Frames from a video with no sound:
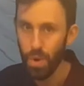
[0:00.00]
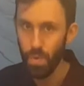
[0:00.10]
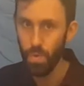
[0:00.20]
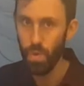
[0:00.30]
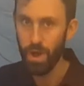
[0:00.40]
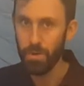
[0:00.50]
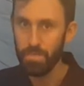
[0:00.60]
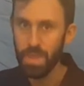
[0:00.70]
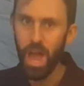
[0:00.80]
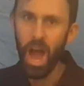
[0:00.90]

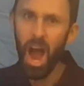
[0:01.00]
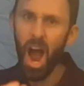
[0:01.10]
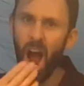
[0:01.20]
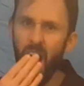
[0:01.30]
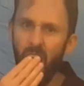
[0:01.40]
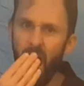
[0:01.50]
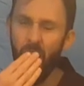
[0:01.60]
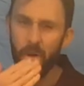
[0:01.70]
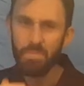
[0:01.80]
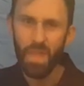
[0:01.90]
Well,
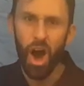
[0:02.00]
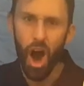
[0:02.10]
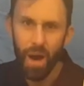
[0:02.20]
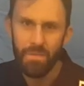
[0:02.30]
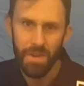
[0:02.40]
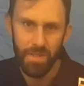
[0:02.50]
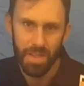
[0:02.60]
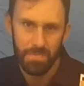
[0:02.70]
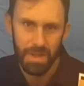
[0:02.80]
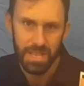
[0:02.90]
I'm feeling a
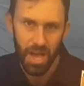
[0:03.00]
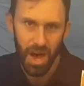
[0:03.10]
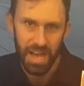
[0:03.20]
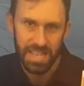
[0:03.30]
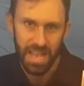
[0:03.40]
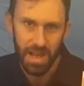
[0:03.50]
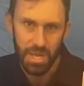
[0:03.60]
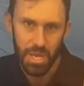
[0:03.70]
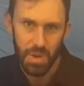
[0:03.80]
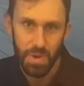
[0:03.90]
bit tired now
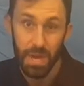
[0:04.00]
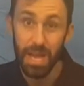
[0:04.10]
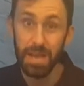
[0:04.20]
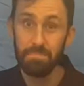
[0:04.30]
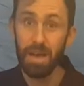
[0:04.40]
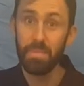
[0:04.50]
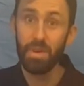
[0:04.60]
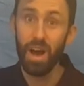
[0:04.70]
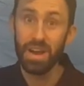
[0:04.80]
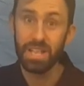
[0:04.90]
too. Maybe
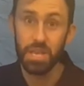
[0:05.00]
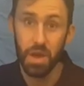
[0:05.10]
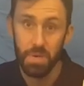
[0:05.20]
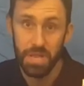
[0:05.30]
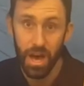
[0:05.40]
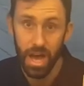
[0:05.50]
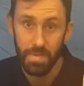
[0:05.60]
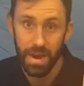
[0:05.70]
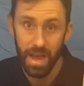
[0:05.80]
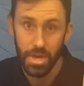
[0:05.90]
I need to go into
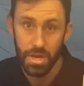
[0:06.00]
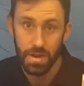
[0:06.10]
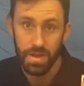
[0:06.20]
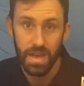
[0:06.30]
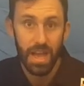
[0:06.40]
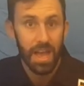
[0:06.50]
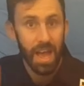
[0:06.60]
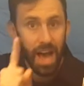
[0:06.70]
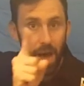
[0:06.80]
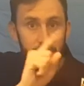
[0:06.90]
hibernation.
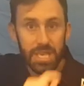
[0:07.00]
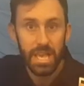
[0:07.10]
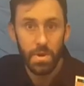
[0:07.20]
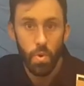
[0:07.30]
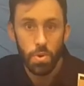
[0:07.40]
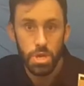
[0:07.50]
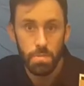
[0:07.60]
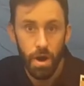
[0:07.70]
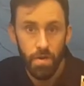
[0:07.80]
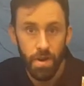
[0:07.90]
I'll see you all
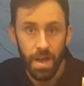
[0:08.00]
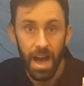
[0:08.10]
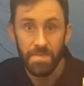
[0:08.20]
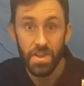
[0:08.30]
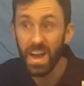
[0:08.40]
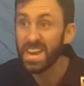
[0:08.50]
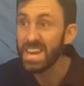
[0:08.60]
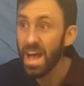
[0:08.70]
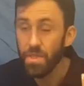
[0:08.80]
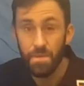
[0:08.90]
tomorrow after
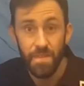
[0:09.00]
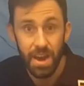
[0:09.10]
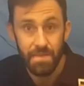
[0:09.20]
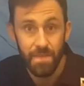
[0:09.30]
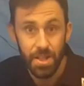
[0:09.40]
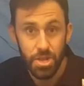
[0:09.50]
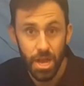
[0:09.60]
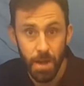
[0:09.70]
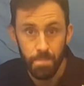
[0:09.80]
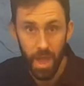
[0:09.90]
another fun adventure.
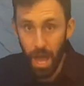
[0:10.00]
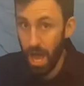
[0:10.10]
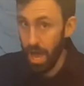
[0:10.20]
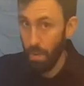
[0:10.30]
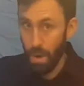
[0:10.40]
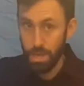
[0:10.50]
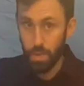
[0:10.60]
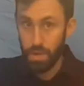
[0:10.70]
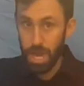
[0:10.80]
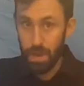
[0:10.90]
I wonder
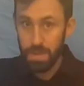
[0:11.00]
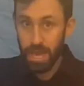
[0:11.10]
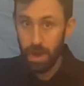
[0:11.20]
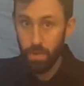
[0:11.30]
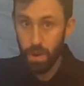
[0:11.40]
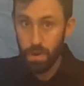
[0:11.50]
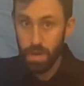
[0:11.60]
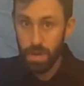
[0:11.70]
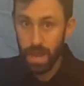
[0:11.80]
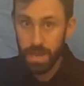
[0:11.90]
which habitat I'll go to
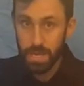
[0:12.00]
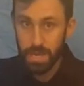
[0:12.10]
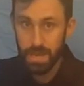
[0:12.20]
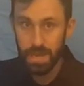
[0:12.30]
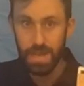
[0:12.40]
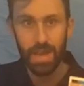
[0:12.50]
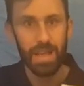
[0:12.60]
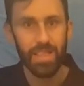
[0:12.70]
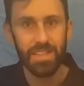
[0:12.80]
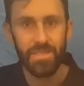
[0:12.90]
next.
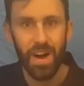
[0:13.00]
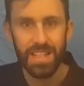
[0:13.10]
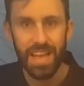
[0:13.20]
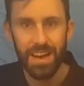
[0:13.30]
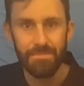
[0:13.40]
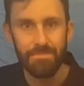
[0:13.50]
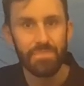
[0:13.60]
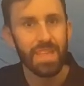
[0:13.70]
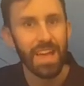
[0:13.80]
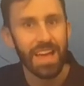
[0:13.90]
Let's find out.
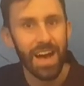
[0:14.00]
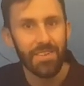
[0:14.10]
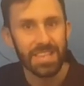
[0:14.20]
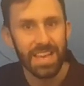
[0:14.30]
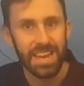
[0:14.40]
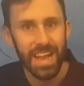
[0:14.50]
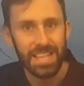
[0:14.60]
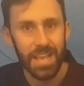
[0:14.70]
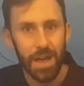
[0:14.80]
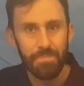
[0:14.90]
I'll see you next
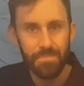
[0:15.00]
time.